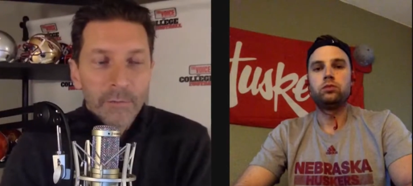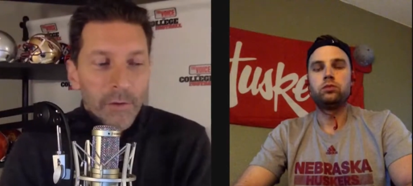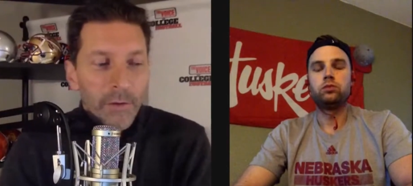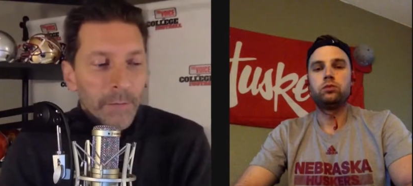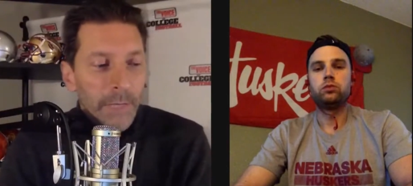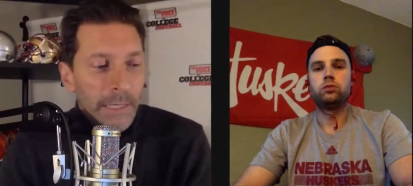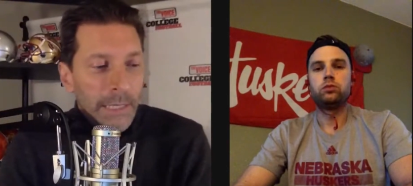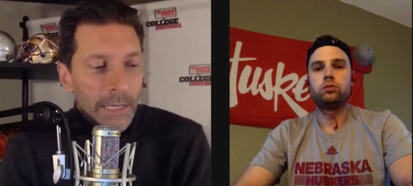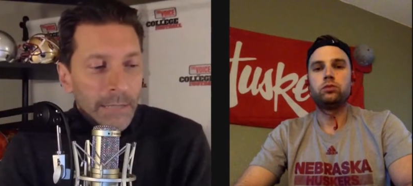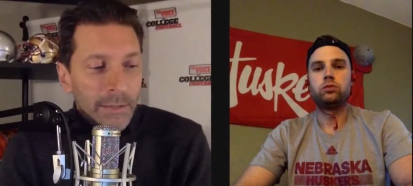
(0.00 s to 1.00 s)
Speaker 1: for him.
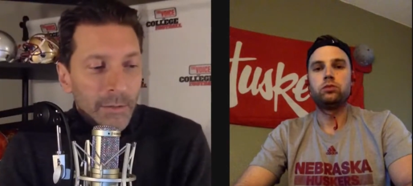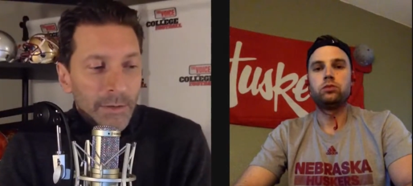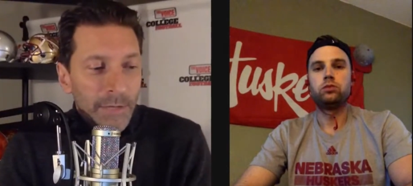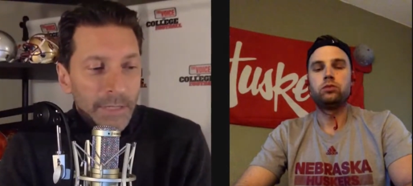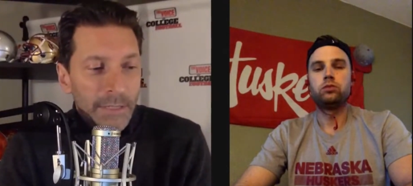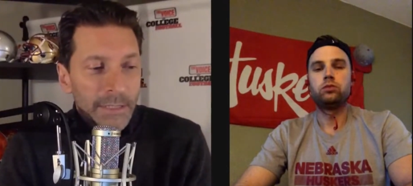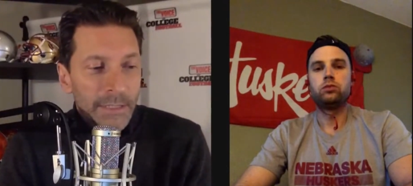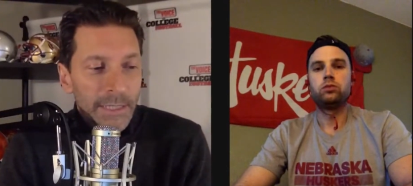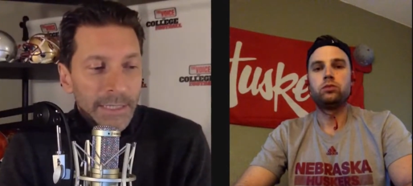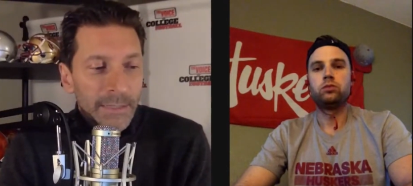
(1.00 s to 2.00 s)
And so I think it's
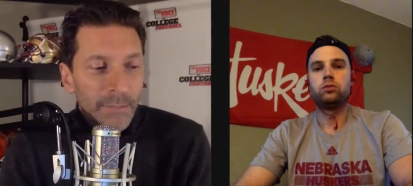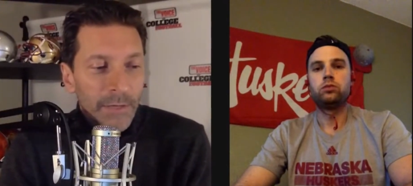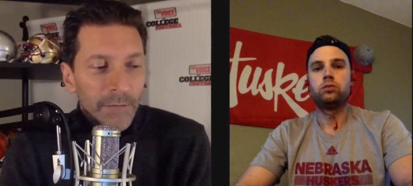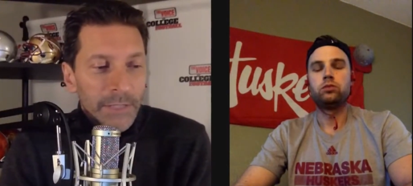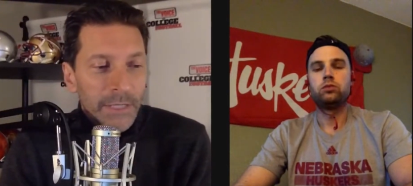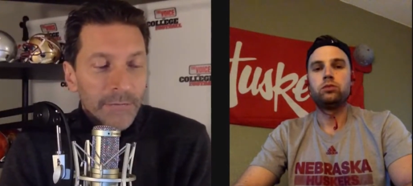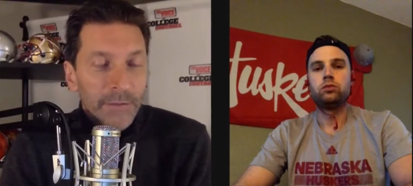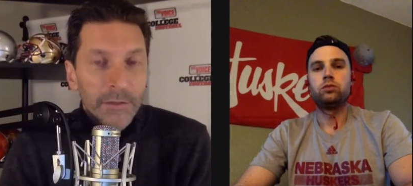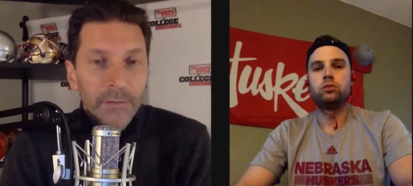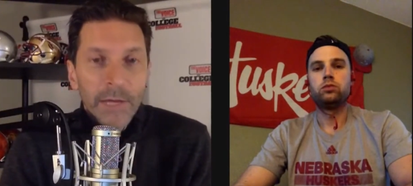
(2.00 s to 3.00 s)
a it's a bit of a tough
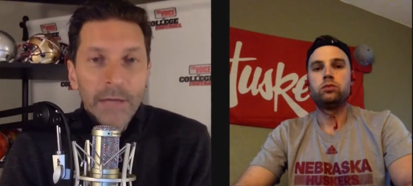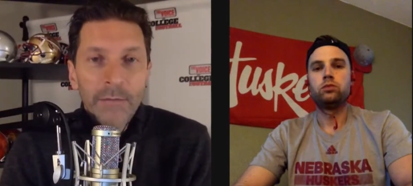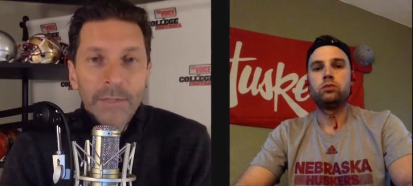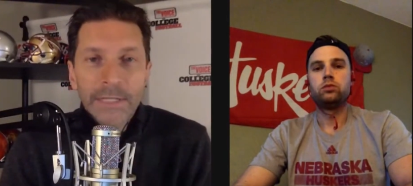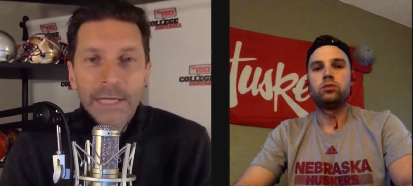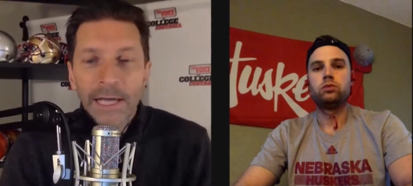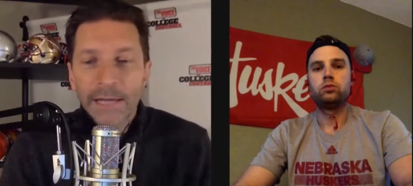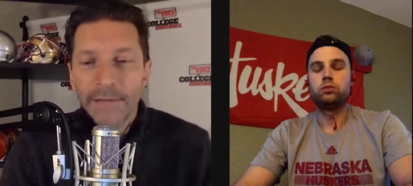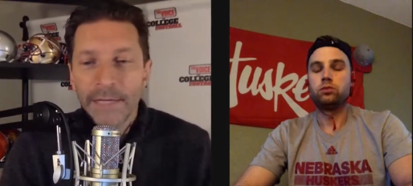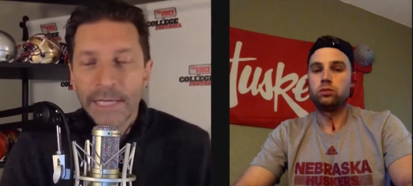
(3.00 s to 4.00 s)
turnaround, but uh, I
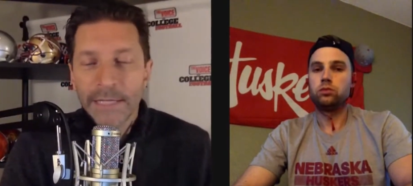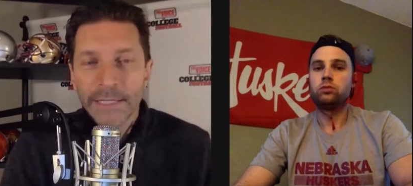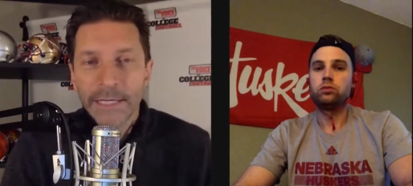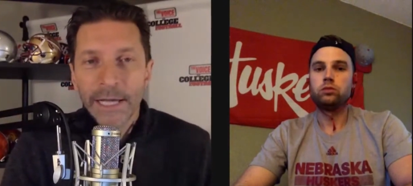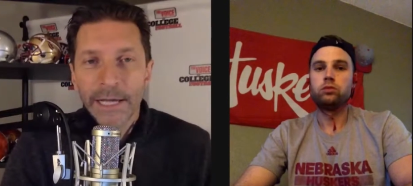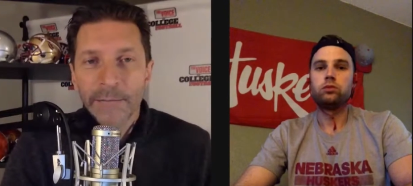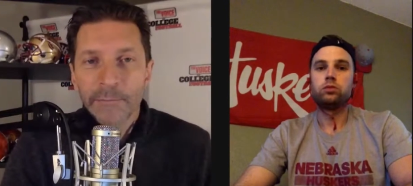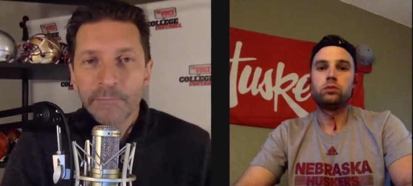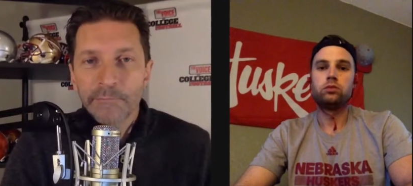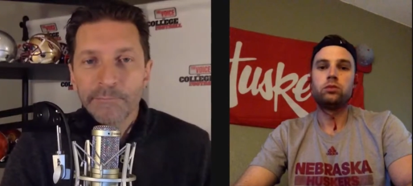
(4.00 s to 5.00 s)
think he's the guy.
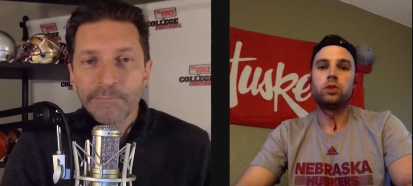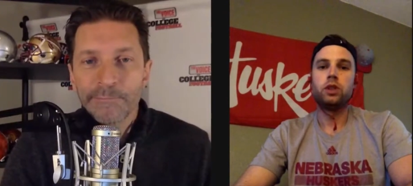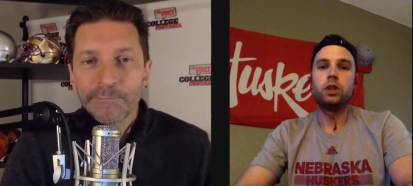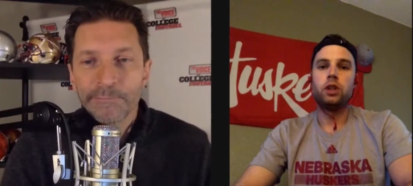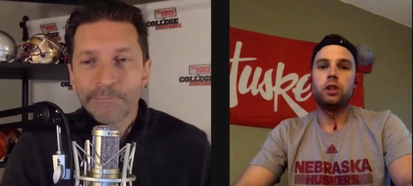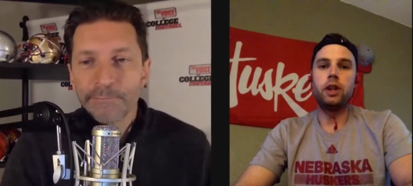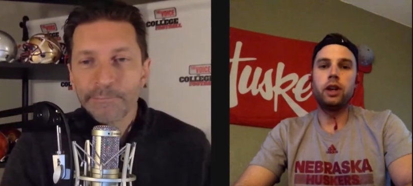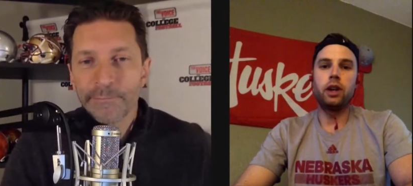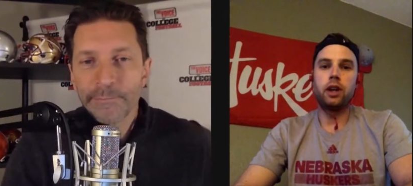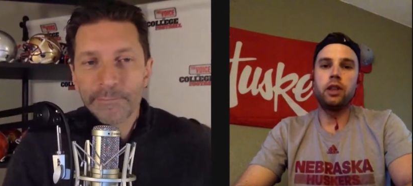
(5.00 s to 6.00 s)

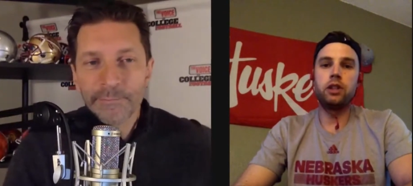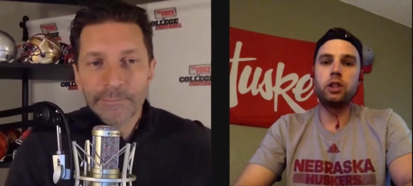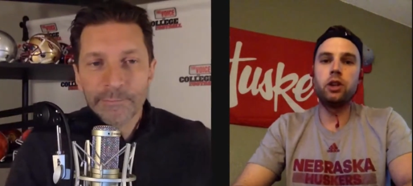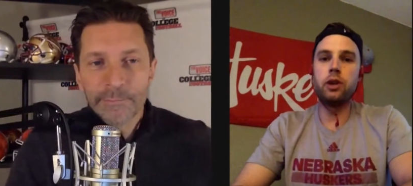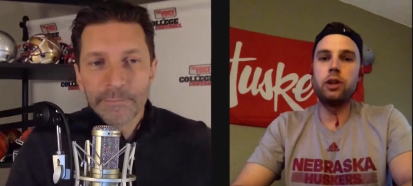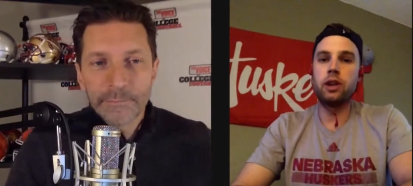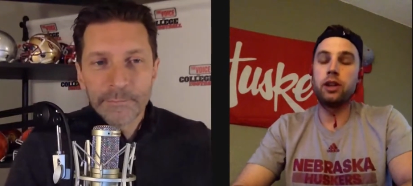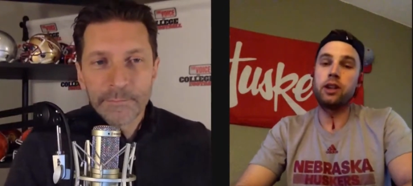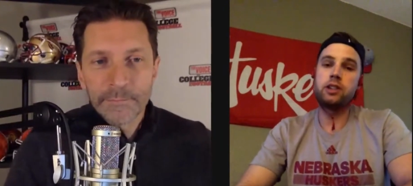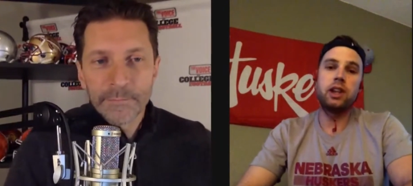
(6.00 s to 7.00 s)
Speaker 2: Yeah, I think so. I,
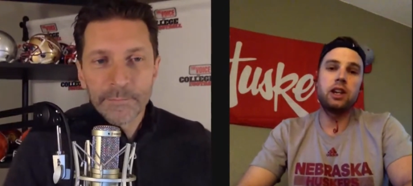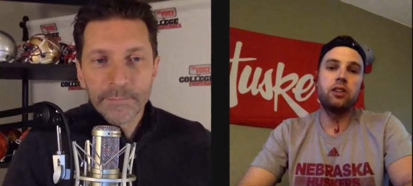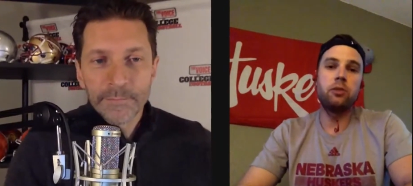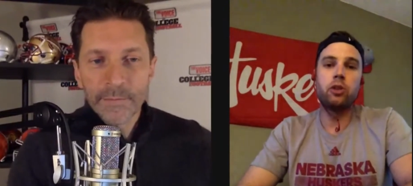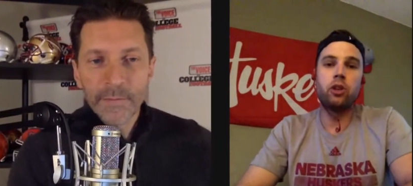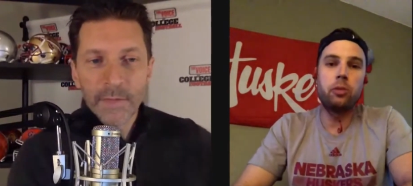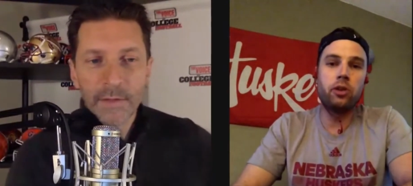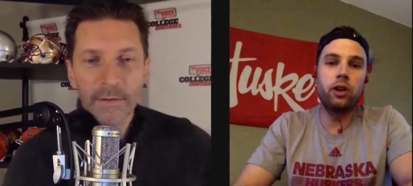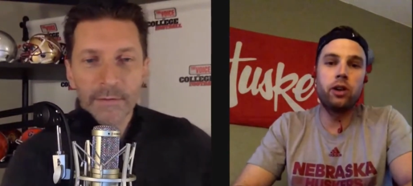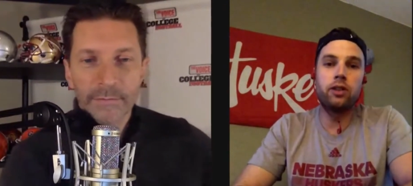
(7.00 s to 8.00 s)
I, think it's taken him a little
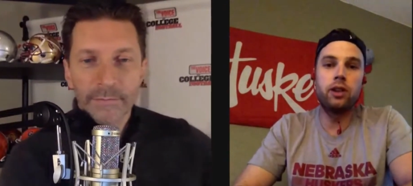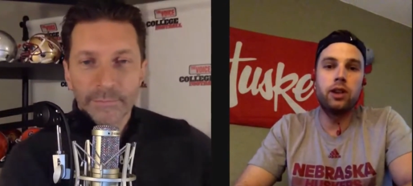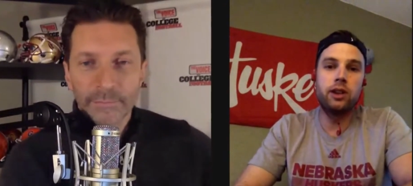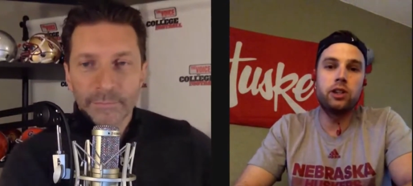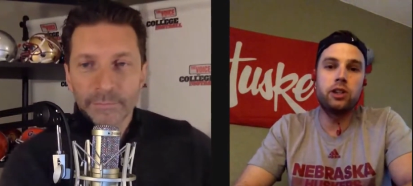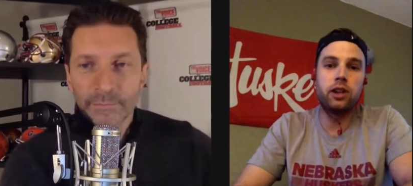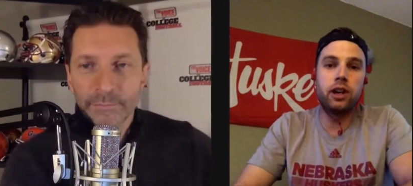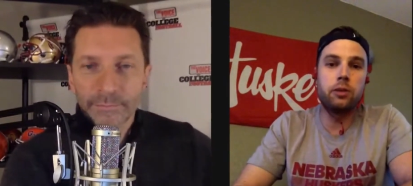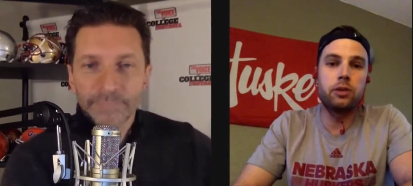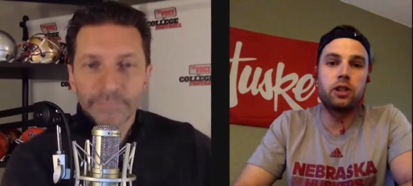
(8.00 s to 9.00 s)
bit longer than he initially
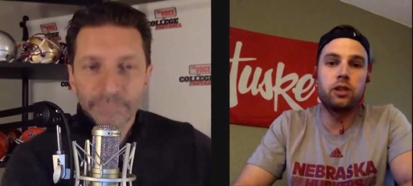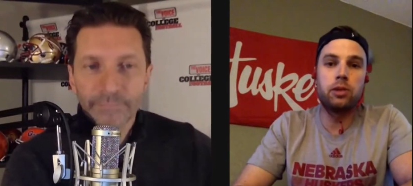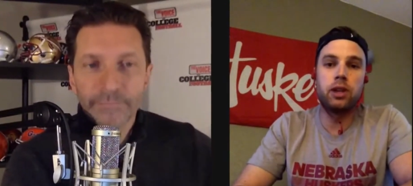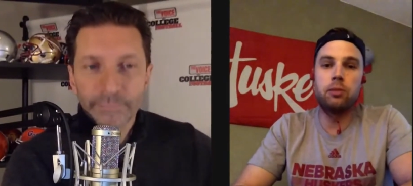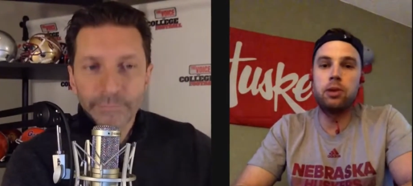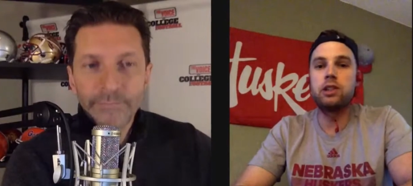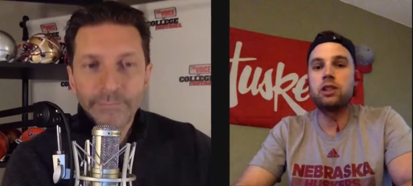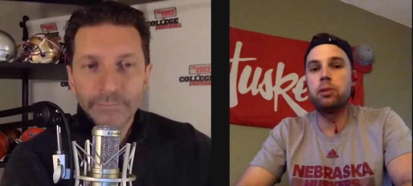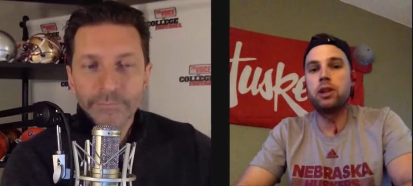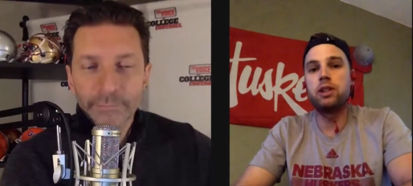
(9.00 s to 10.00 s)
thought it was going to be. I mean,
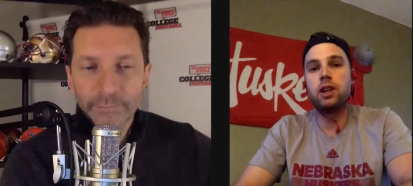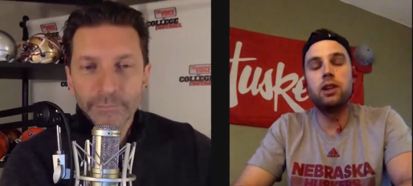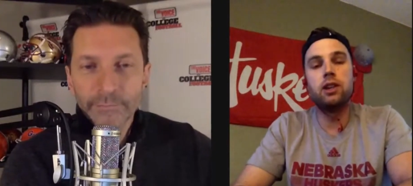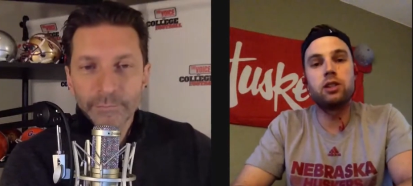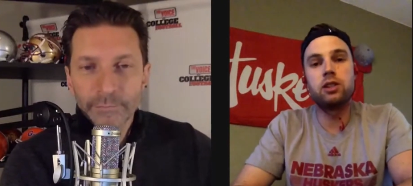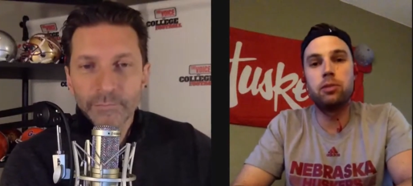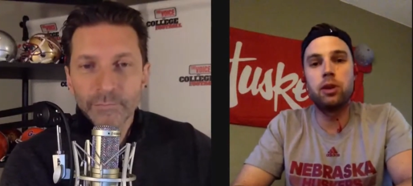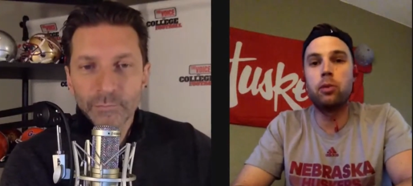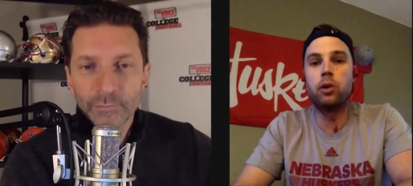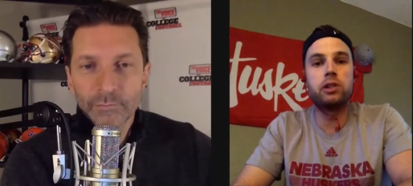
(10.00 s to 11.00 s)
it's the Big Ten. There's
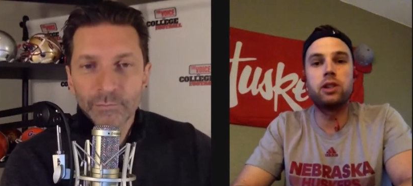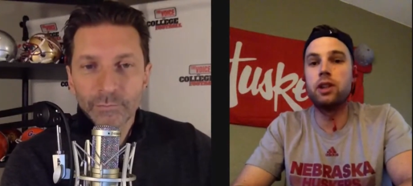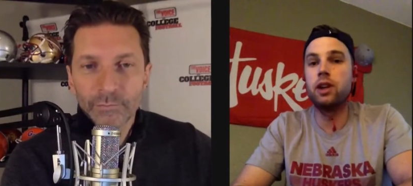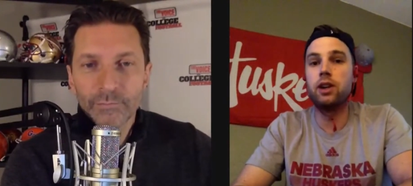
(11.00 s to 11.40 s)
some big boys in